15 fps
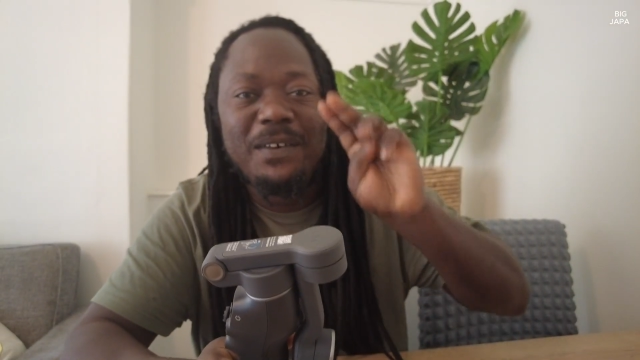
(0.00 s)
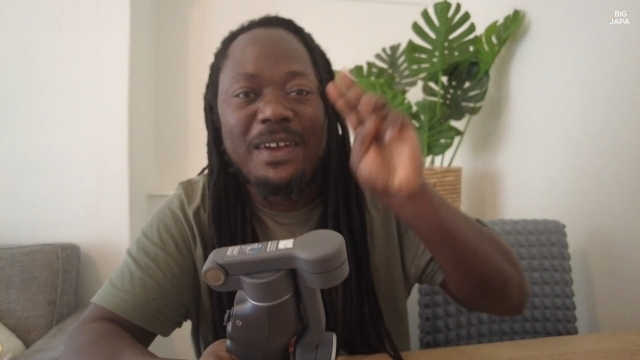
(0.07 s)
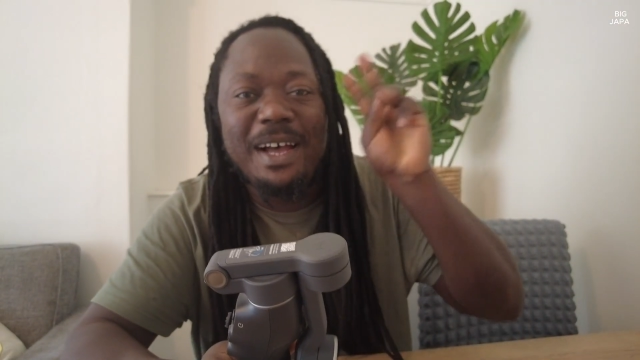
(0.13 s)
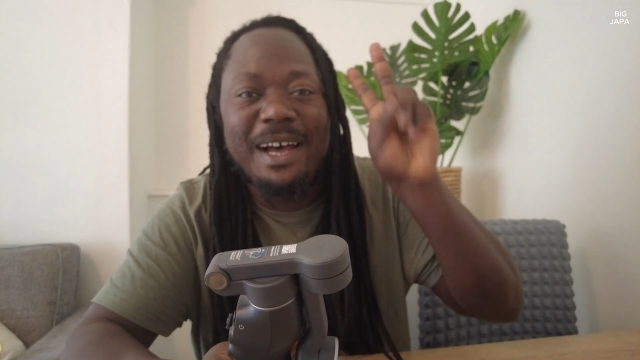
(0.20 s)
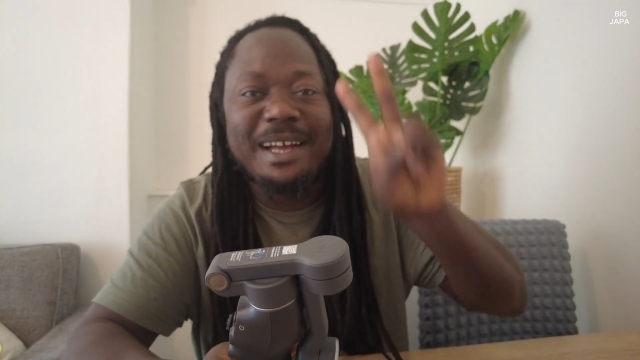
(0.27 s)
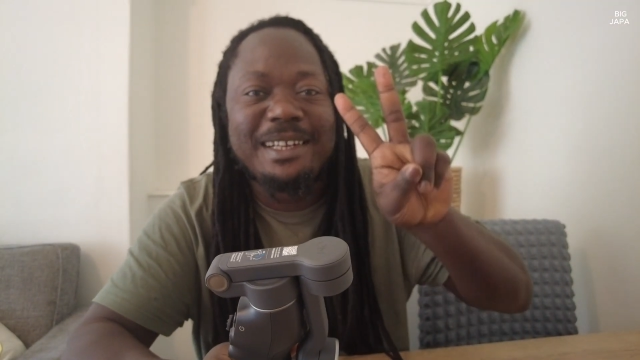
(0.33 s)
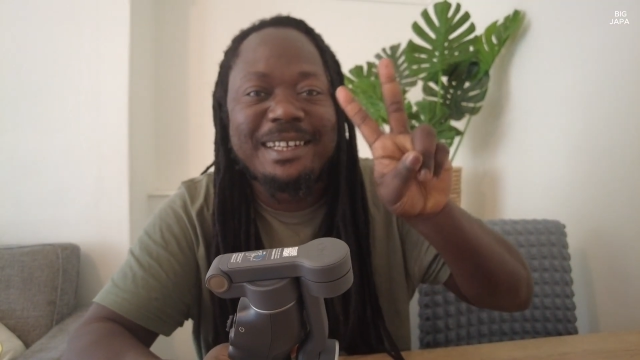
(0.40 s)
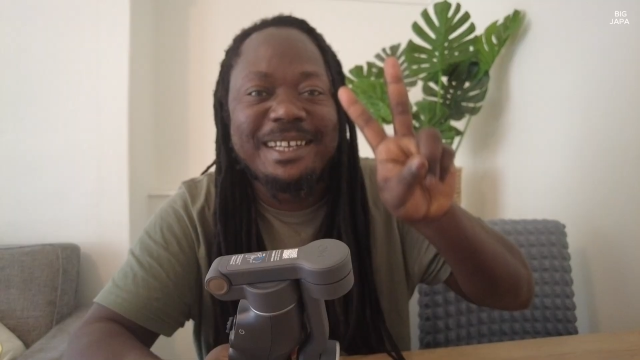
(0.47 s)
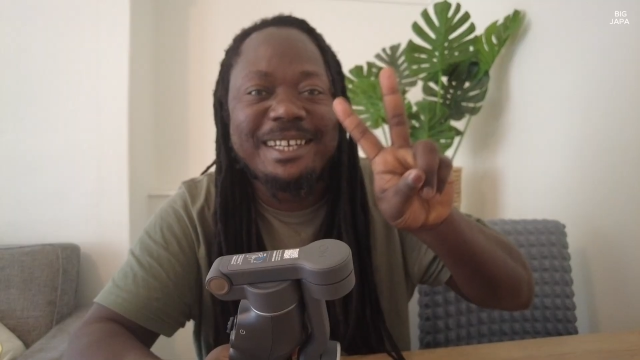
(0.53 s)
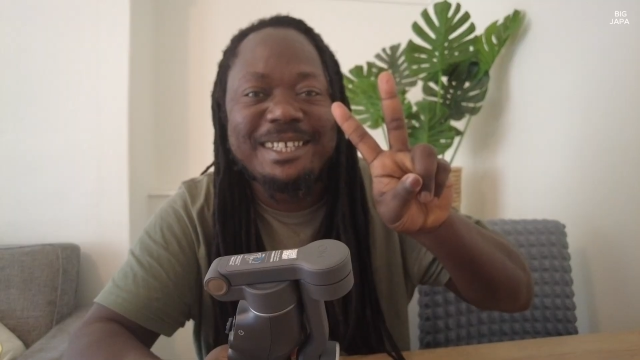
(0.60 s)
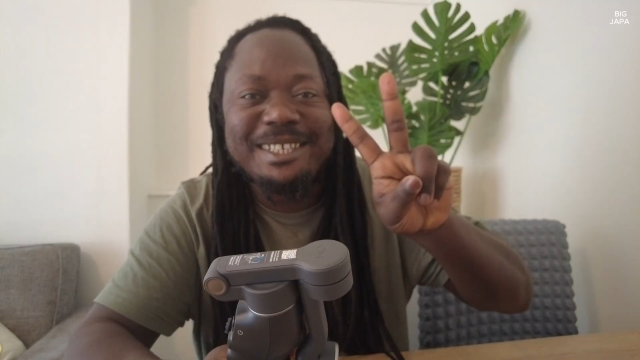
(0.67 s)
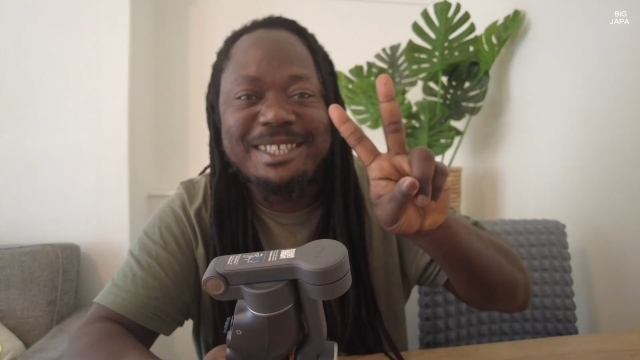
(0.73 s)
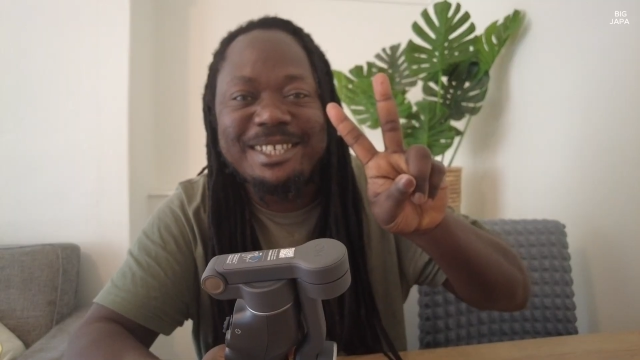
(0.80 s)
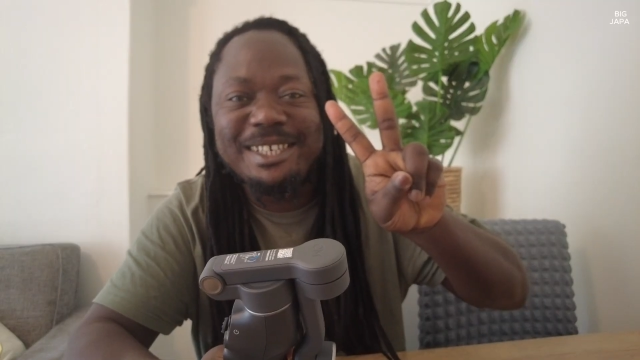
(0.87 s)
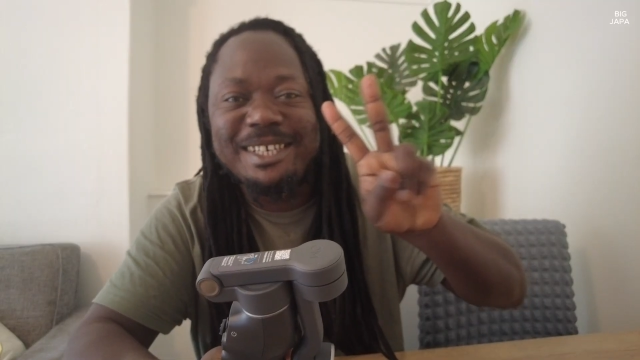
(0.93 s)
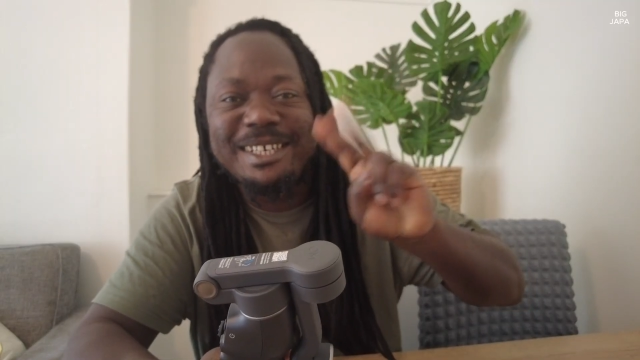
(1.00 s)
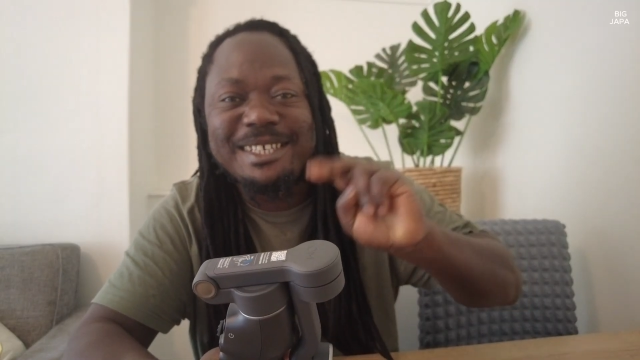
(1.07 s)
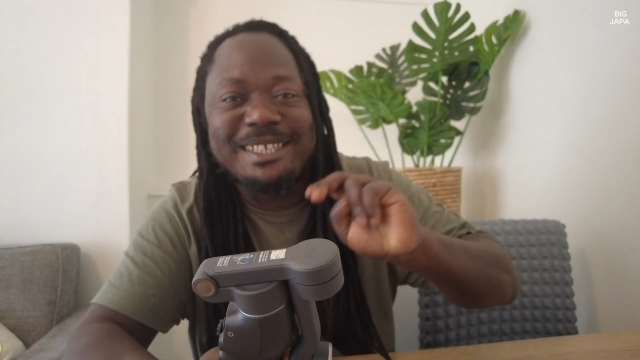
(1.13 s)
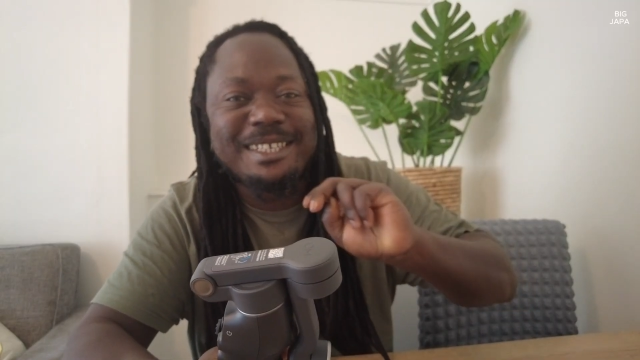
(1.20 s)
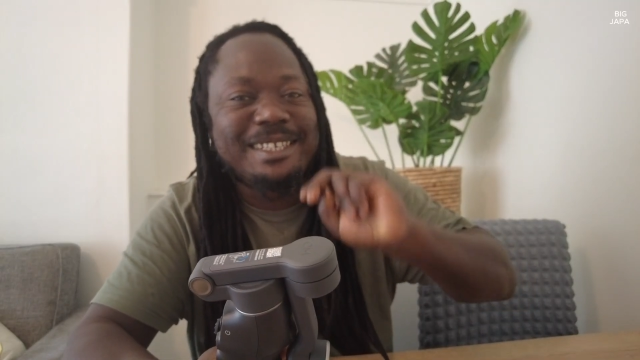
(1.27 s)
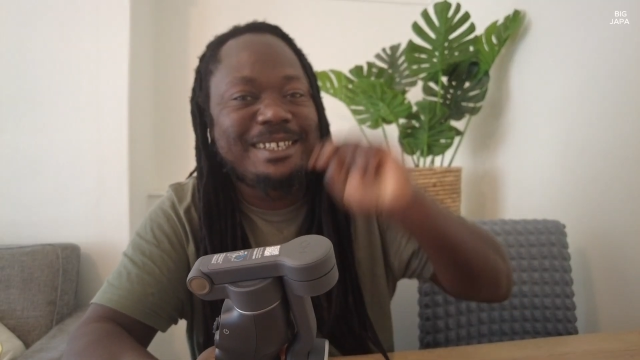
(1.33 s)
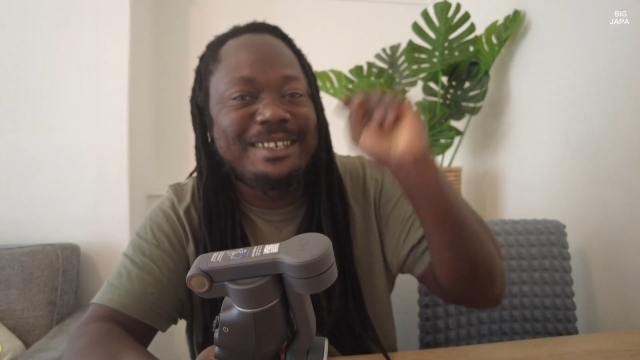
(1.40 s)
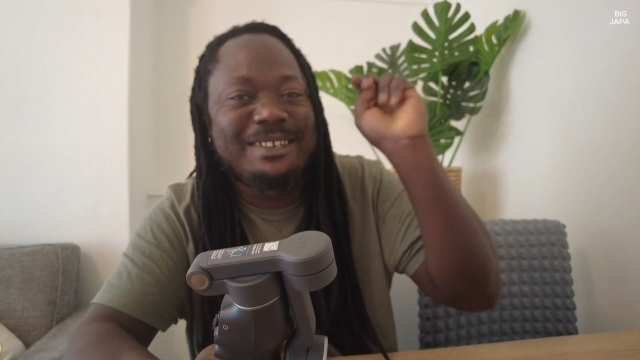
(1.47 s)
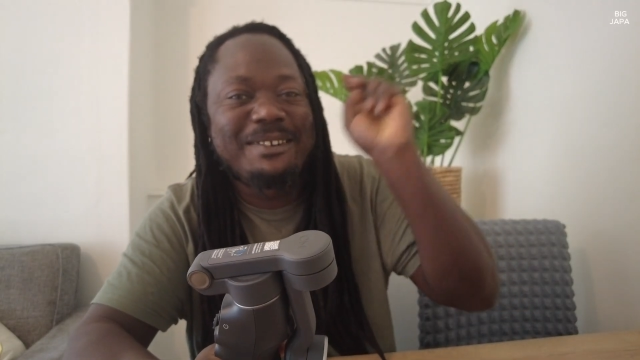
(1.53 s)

hand gestures, and you